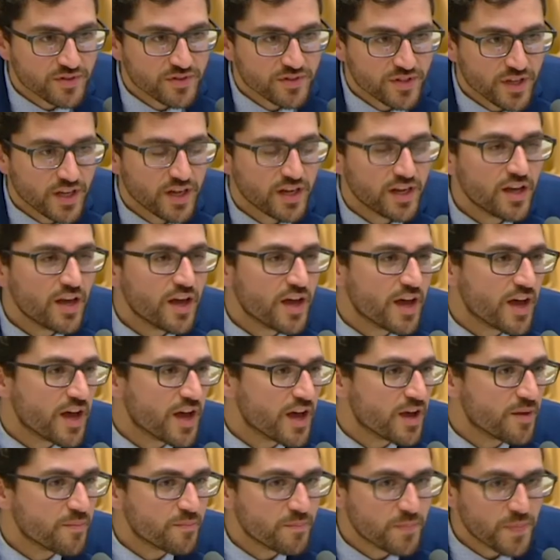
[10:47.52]

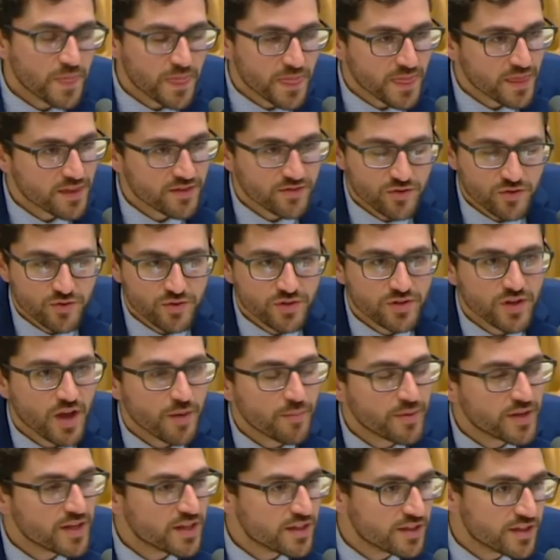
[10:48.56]
Senator.
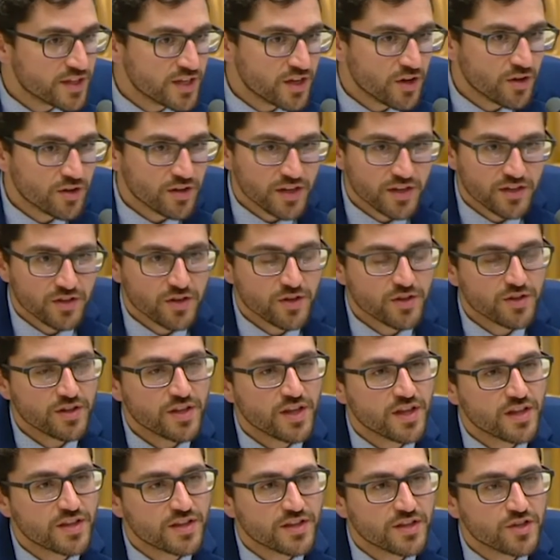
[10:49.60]

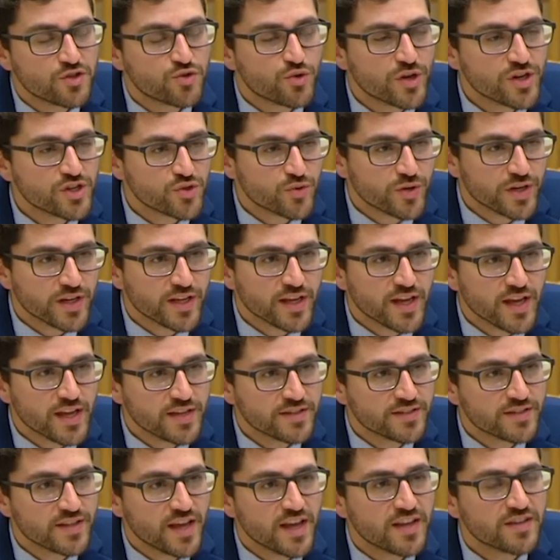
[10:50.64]
The Treasury
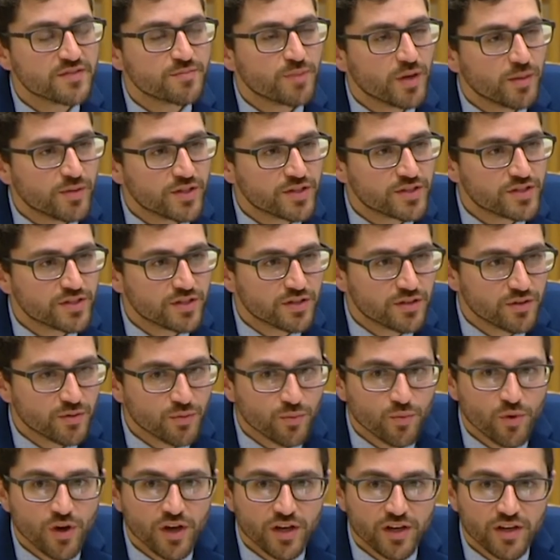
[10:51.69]
has published
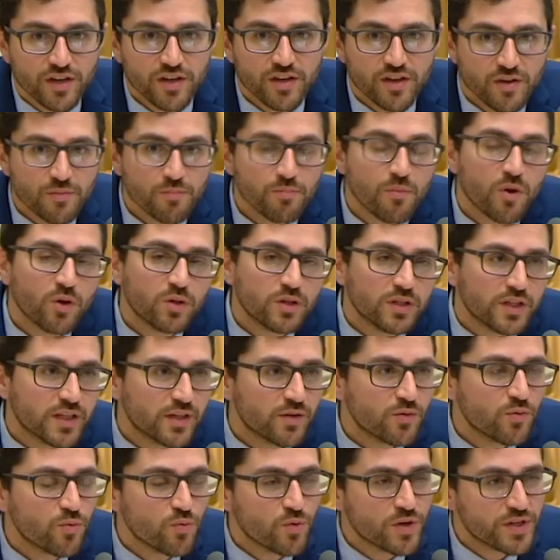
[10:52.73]
work
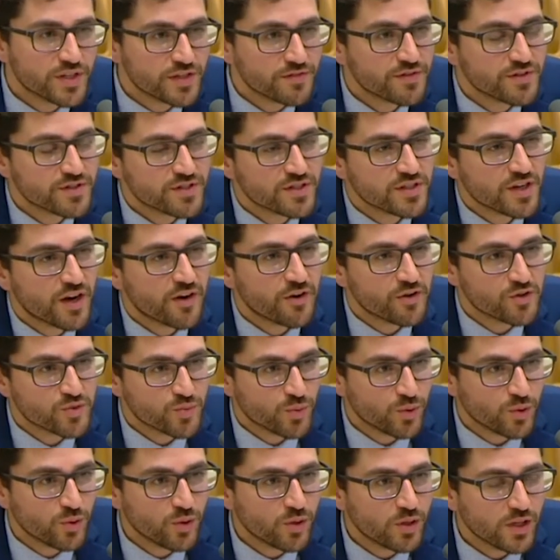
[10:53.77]
modelling what different scenarios
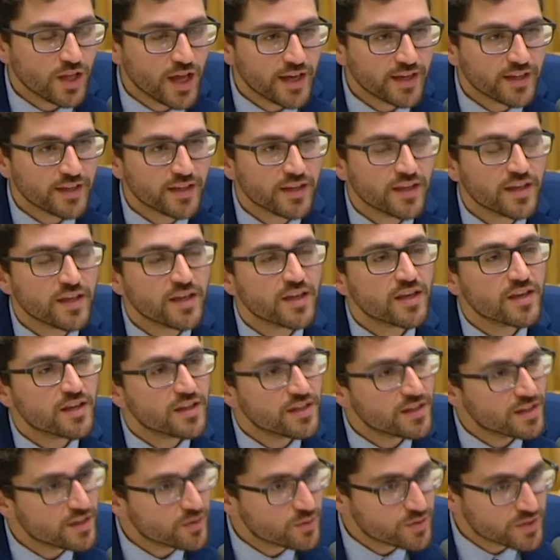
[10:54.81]
would look like.
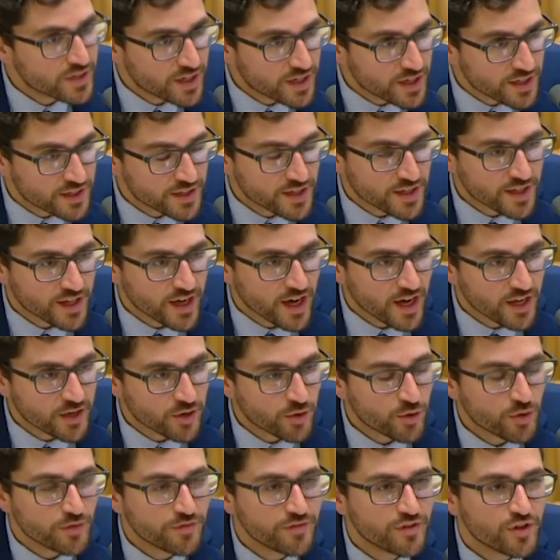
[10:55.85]
It was done under the
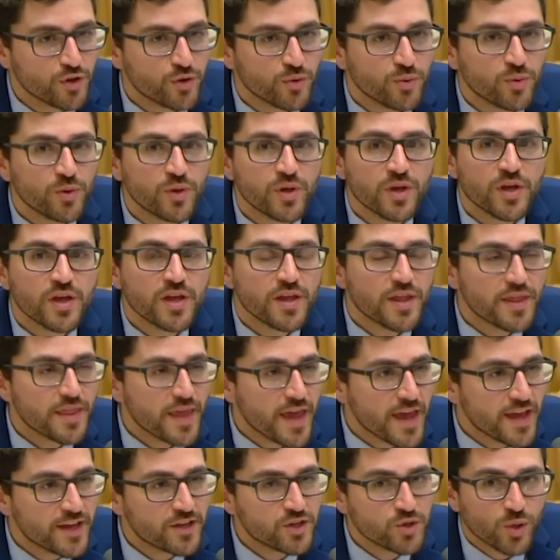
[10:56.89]
Garner Review.
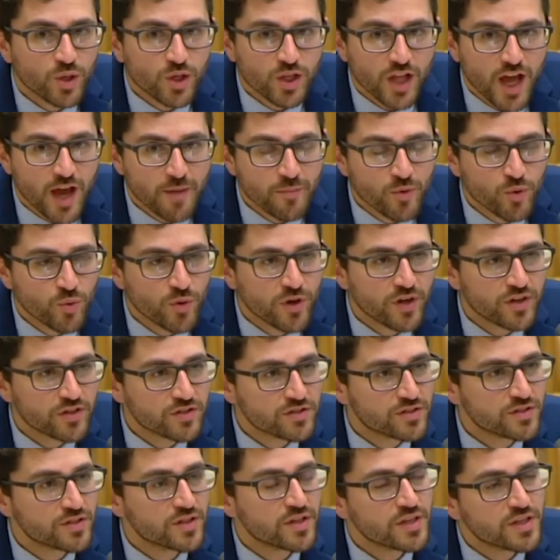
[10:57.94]
ANU and Climate
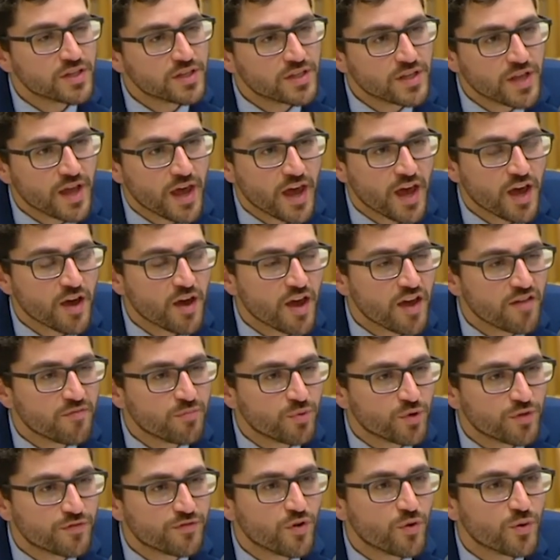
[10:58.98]
Works have
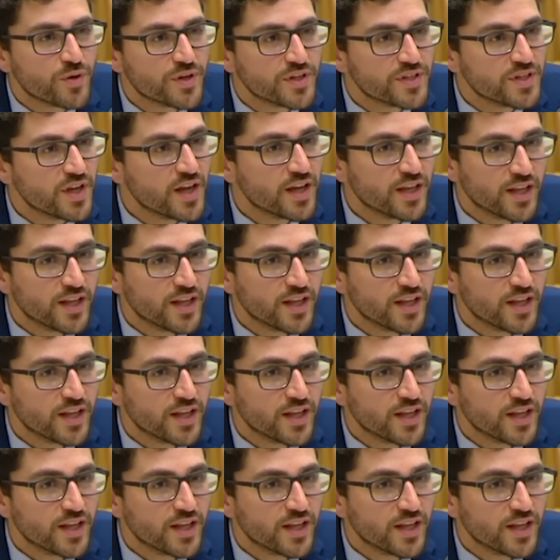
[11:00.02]
put forward